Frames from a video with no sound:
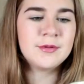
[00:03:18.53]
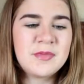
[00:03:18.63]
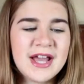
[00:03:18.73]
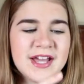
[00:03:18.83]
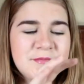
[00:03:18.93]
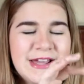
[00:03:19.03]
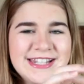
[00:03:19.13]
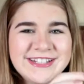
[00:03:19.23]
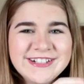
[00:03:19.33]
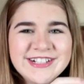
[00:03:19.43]
Rebecca, my
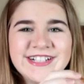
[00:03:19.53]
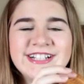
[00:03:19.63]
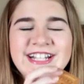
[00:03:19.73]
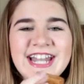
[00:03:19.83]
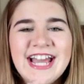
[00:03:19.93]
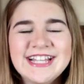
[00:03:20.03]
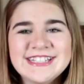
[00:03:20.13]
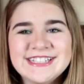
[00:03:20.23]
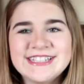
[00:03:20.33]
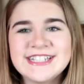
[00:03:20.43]
little
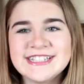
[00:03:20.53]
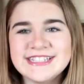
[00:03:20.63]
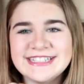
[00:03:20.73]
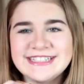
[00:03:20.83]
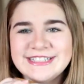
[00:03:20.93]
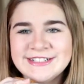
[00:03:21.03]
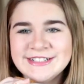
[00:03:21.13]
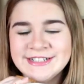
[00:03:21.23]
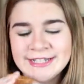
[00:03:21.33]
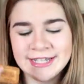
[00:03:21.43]
nice
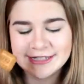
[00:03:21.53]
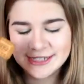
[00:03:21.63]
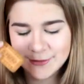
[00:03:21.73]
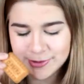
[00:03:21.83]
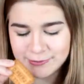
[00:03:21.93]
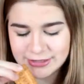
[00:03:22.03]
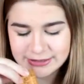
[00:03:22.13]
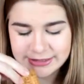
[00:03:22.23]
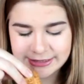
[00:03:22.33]
sister, got me milk.